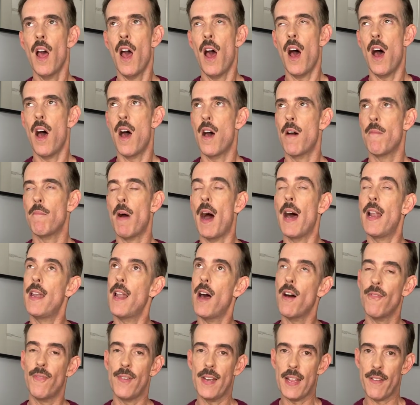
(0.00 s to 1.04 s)
I
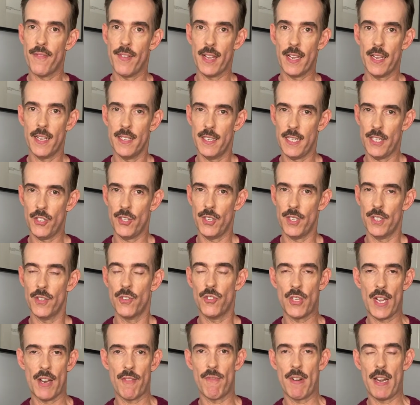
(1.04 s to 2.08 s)
love leave-in conditioners
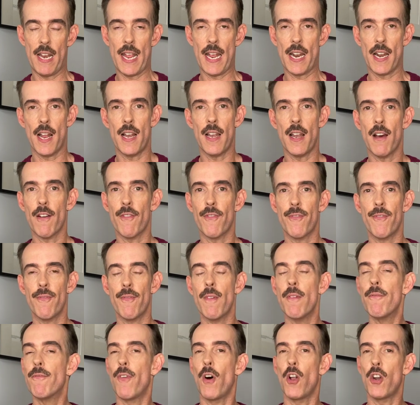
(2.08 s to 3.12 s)
generally, and I love
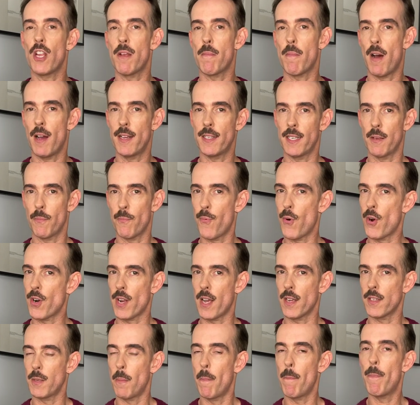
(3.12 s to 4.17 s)
volumizing
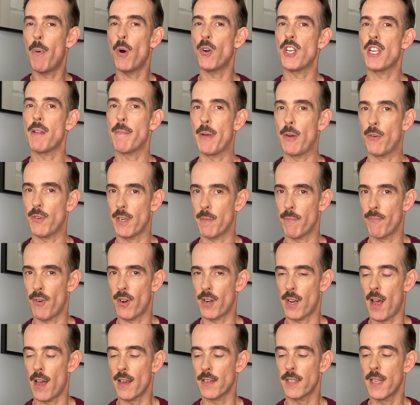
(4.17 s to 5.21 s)
products and bodybuilding
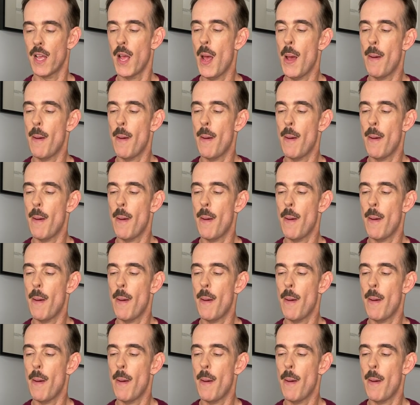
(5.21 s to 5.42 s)
products,